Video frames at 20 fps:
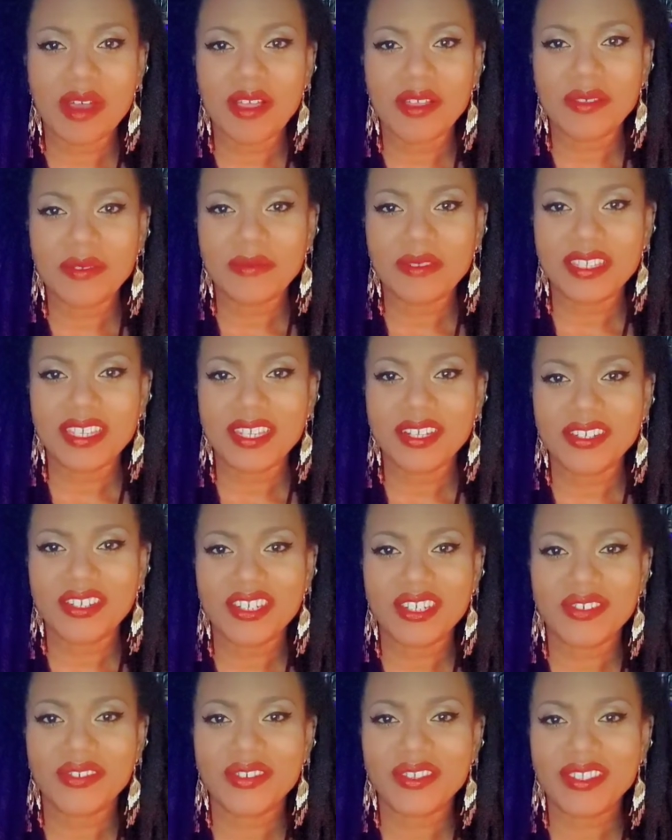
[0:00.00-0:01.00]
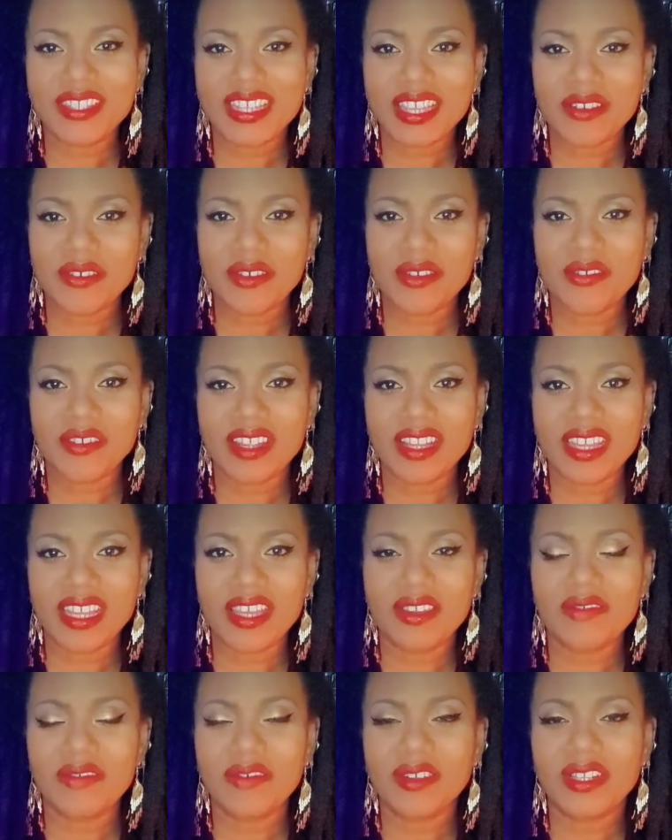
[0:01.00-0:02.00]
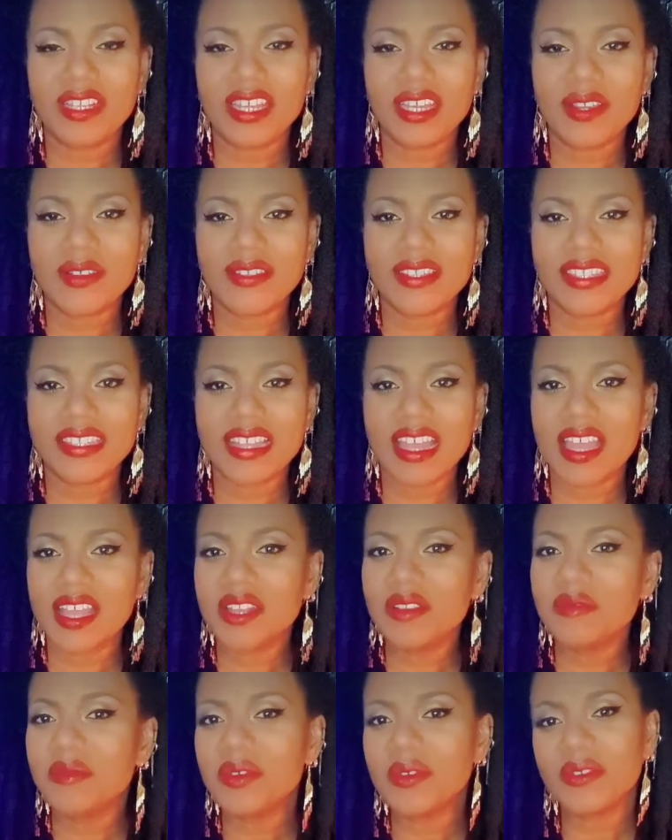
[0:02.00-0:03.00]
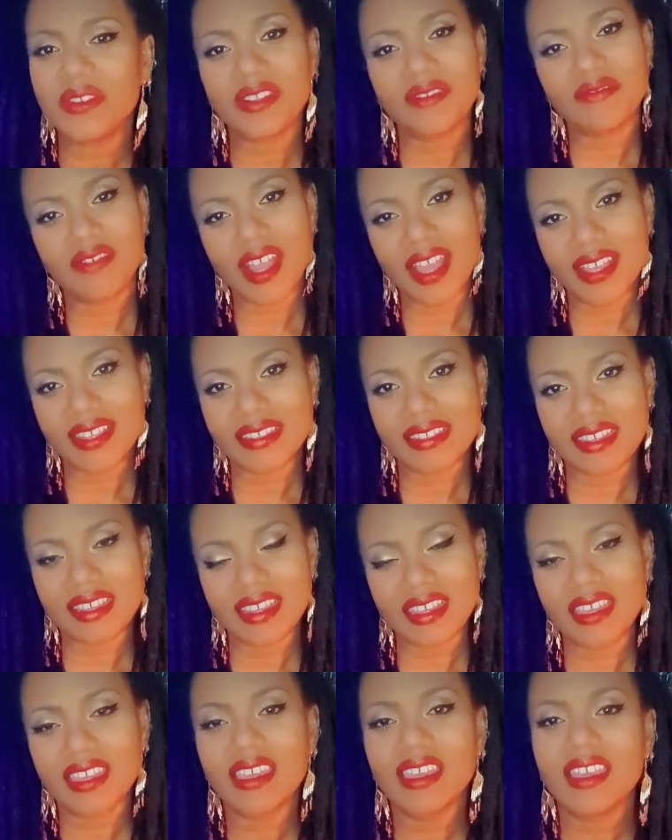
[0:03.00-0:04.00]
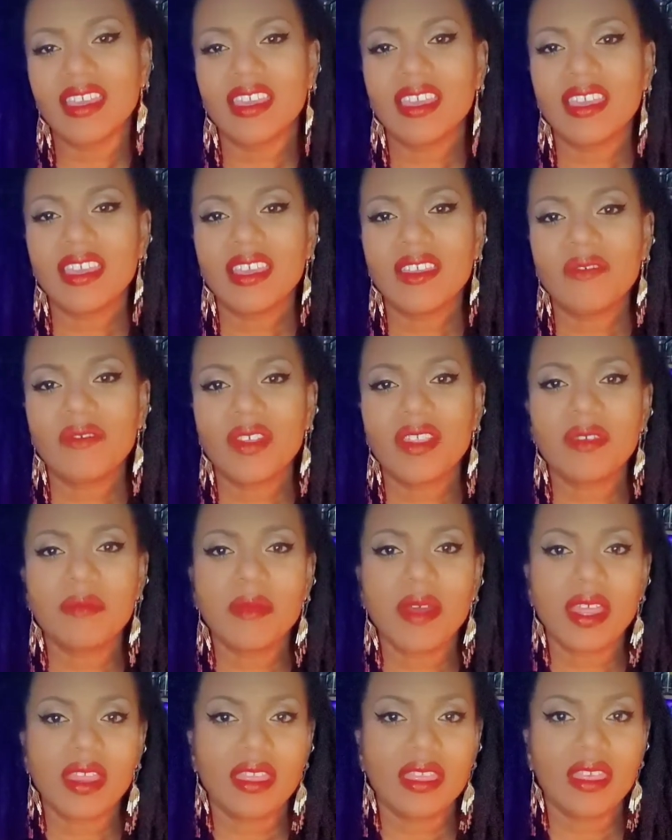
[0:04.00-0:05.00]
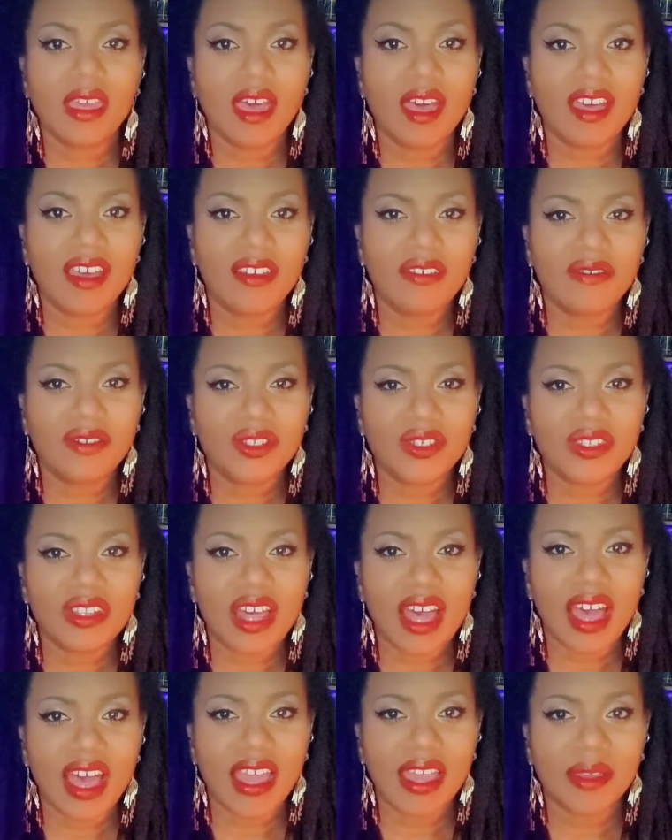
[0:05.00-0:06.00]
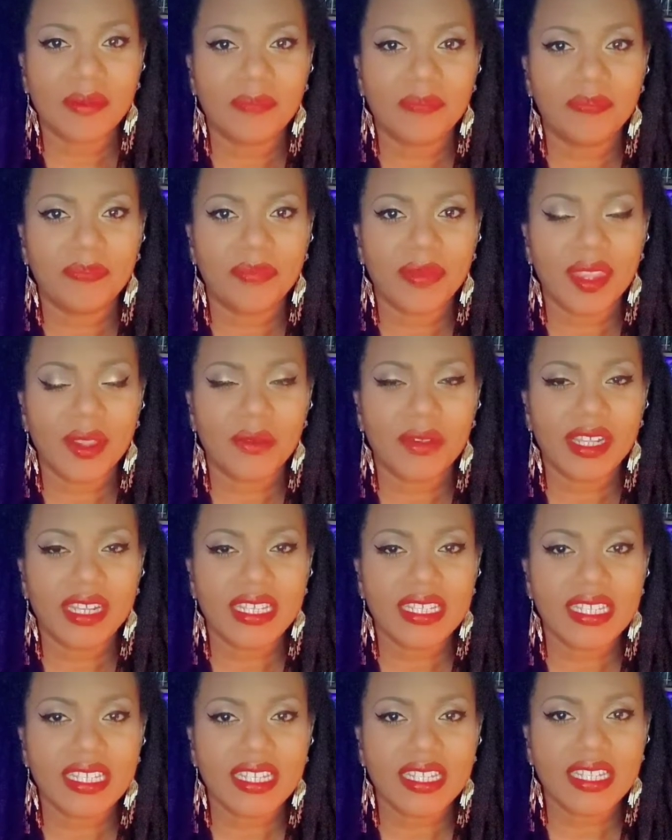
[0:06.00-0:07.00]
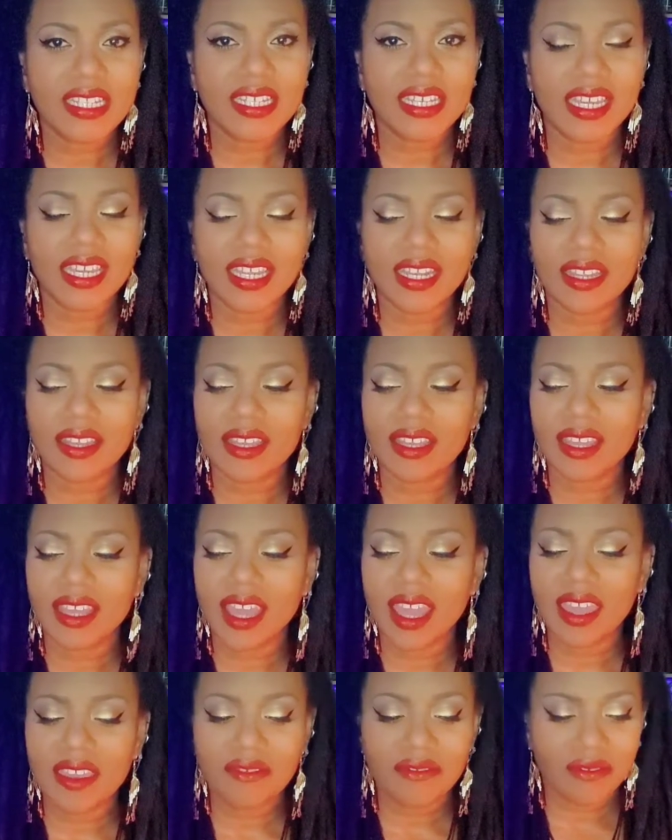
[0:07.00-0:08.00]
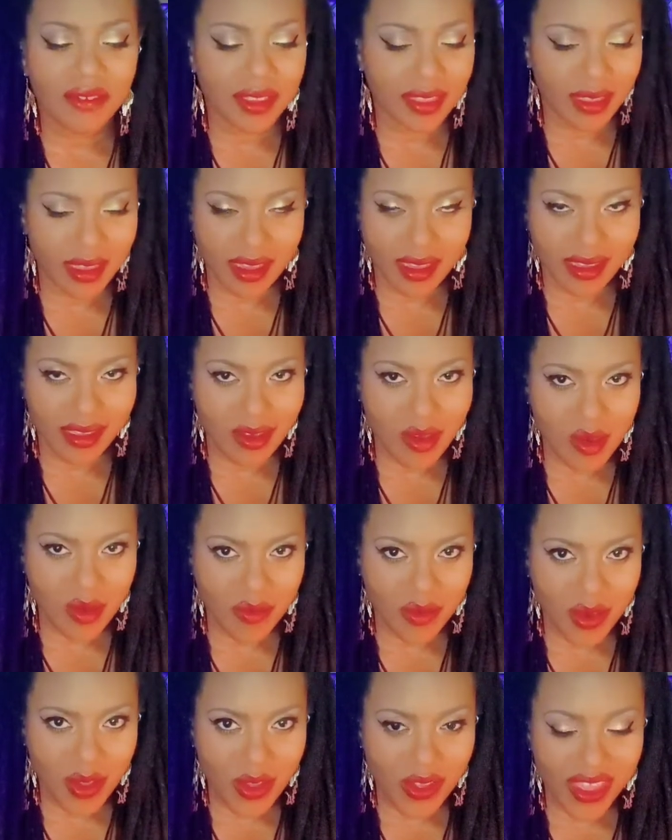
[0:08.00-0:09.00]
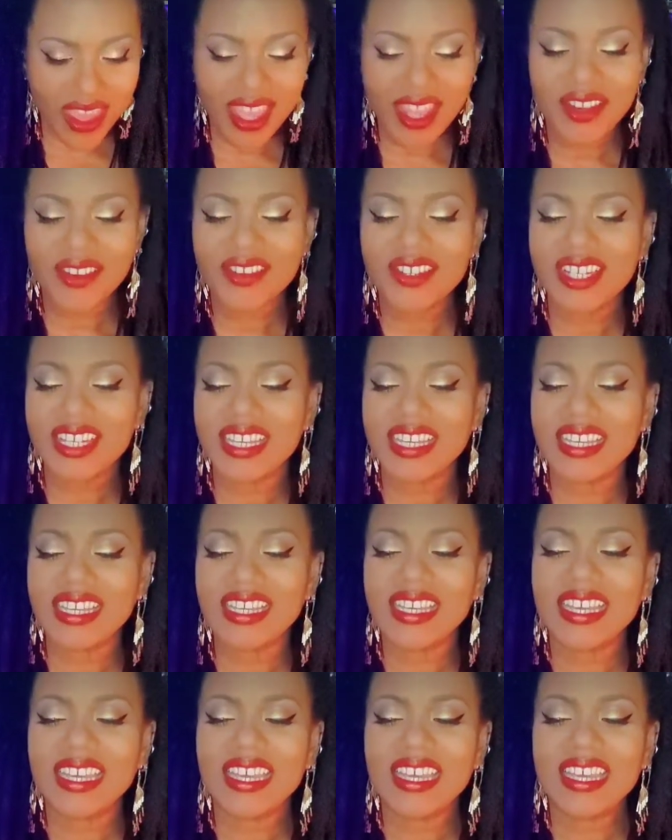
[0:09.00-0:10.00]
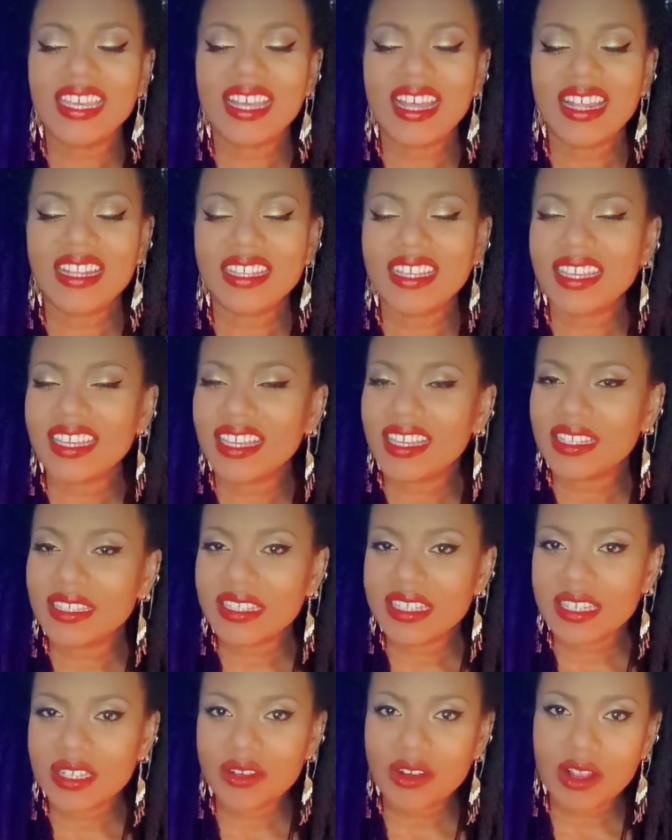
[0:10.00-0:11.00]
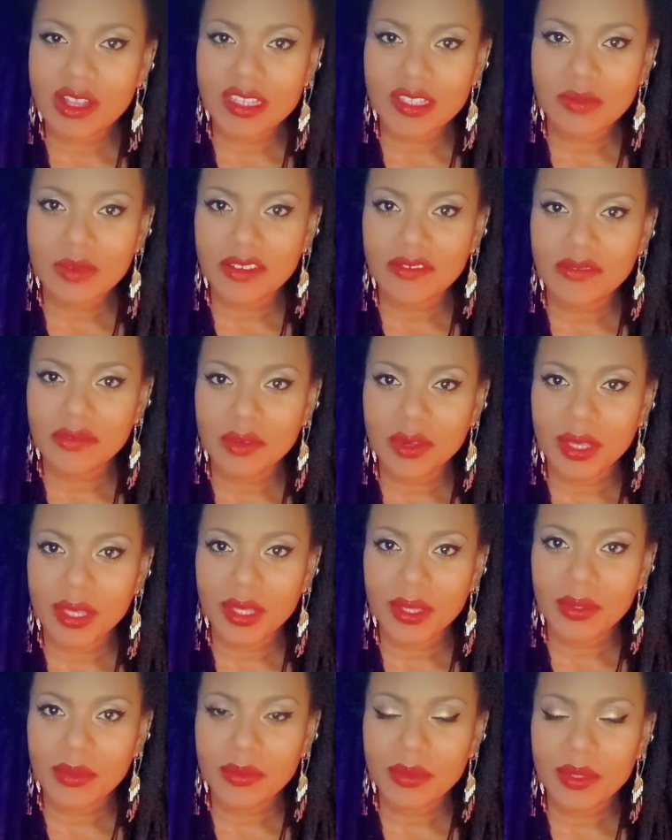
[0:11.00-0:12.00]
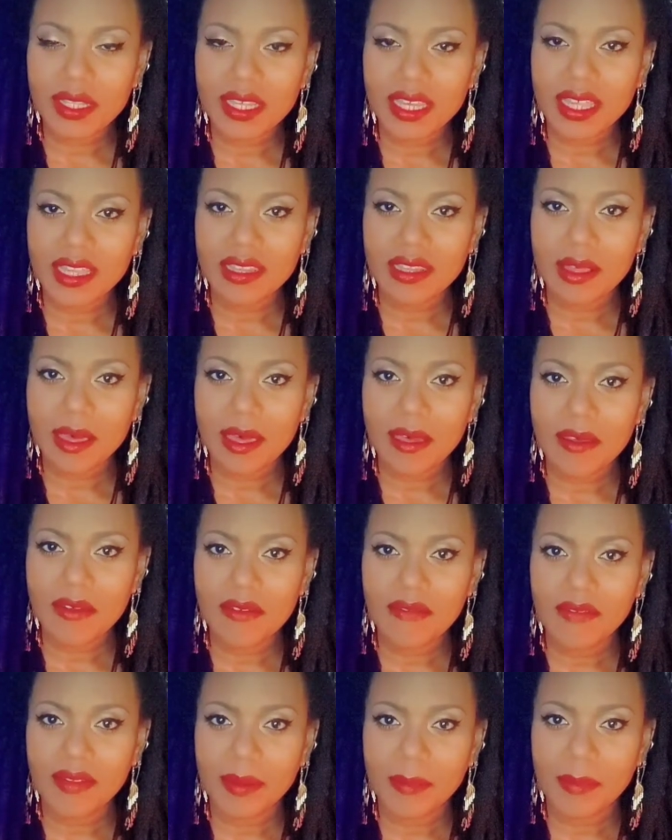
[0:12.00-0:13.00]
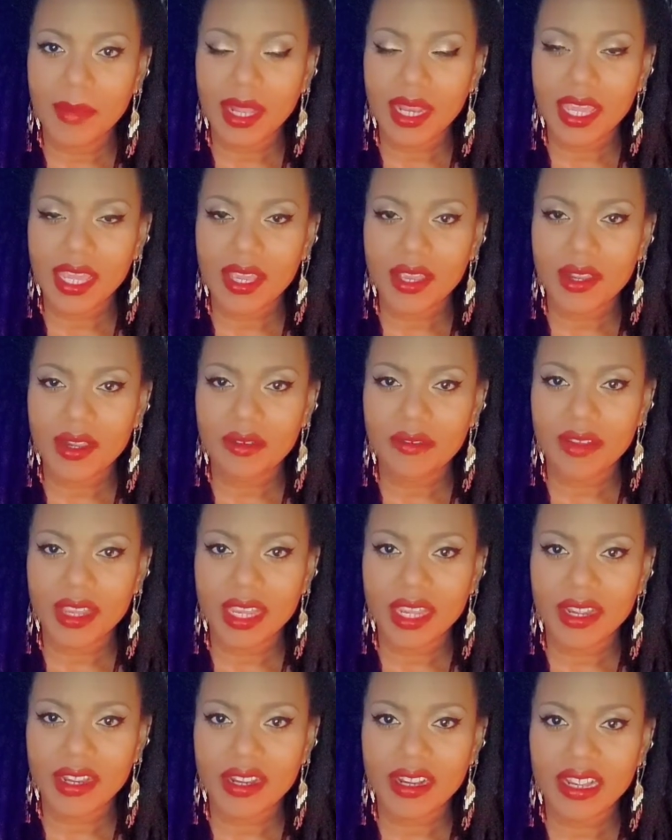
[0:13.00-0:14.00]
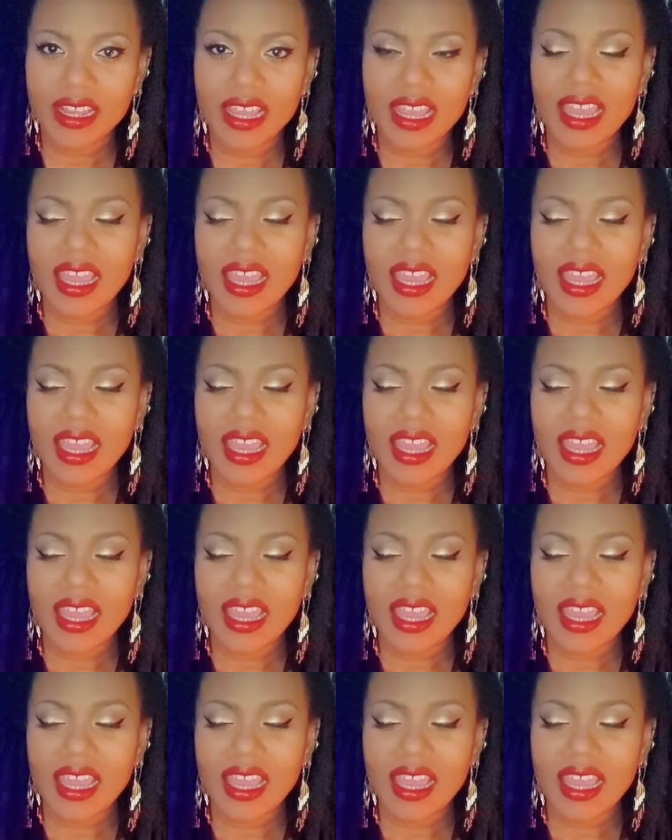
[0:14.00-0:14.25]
Welcome to your general tarot reading for Leo Sun, Moon, and Rising for the month of July. We're going to take a look at everything overall energy. I'll lay a Celtic cross spread for you. We'll look at love, money, and career.